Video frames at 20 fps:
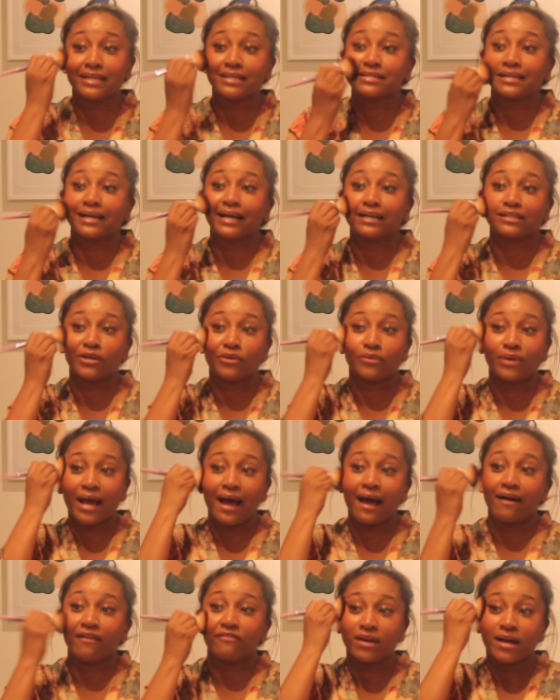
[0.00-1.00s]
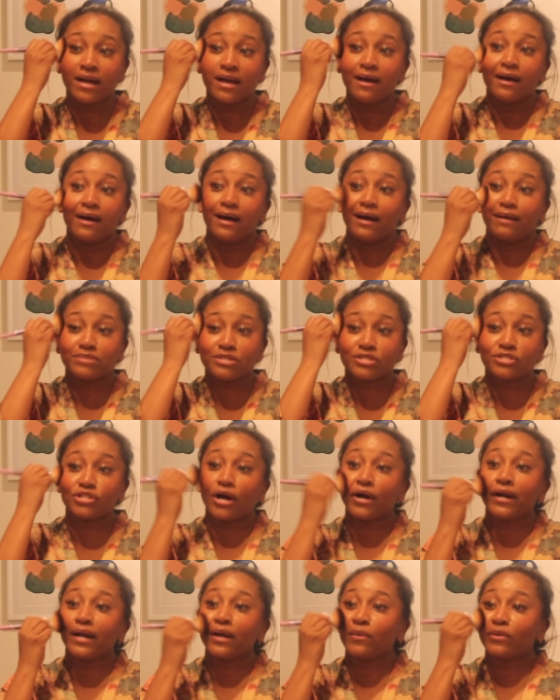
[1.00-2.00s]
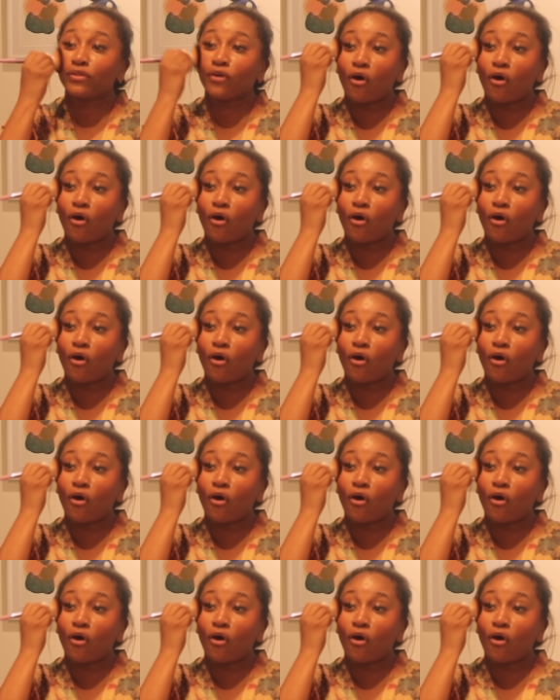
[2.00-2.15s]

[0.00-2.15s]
it's like I'm starting with